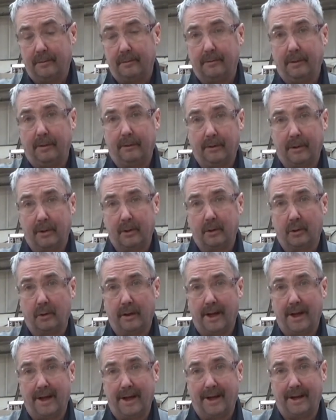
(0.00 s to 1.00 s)
We will cut
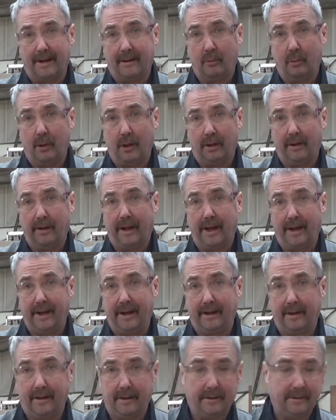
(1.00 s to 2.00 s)
that out and weld that
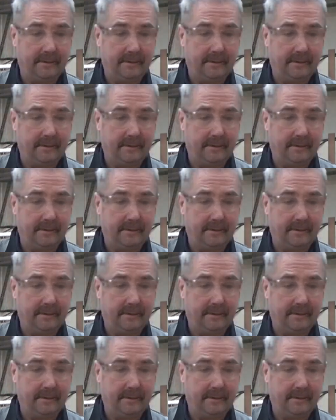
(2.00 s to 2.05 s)
in.